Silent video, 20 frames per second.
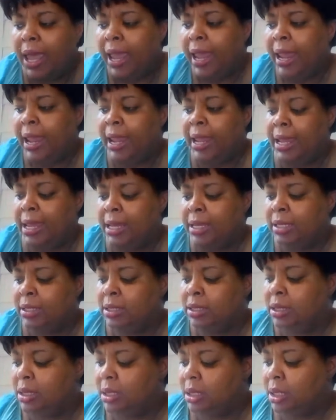
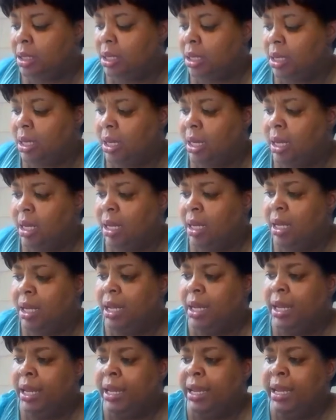And
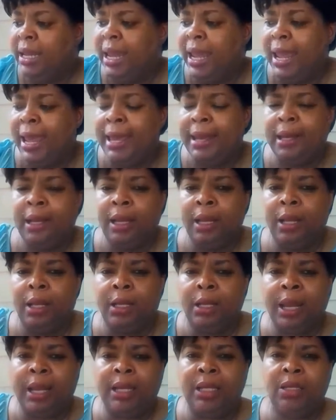he had
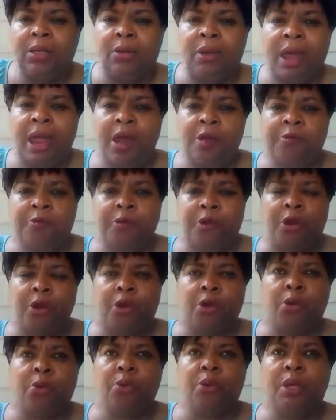like a little
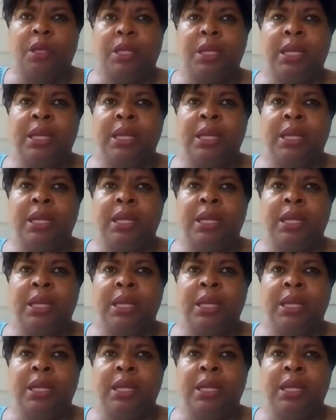afro.